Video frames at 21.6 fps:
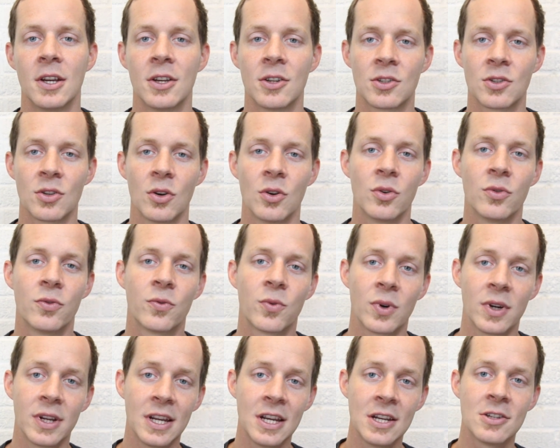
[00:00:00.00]
So
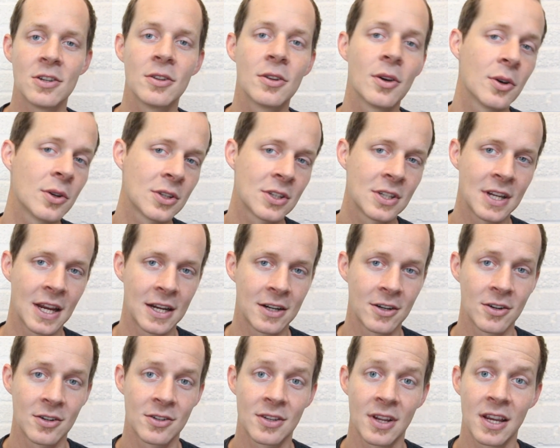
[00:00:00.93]
for each of those
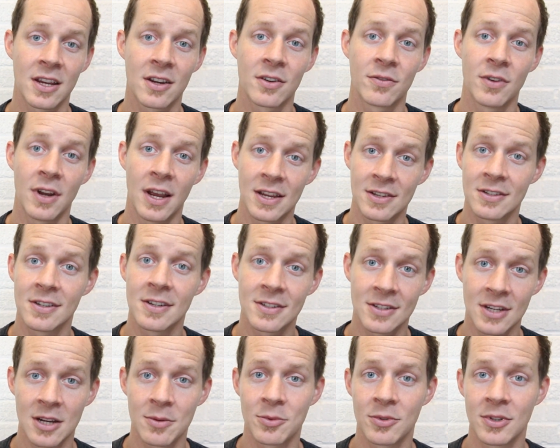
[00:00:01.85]
standards, like as an
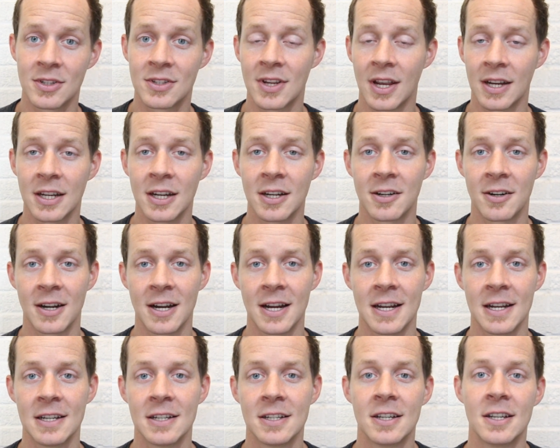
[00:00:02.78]
example in second
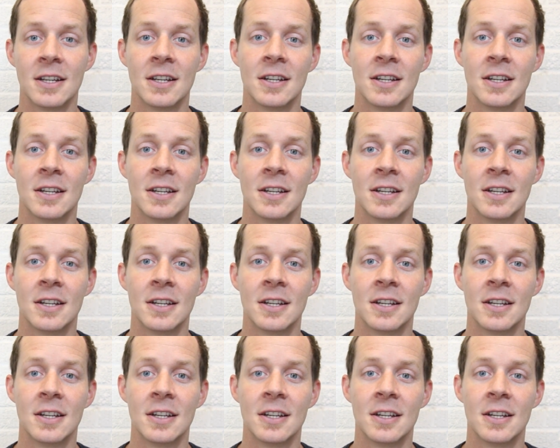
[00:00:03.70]
grade,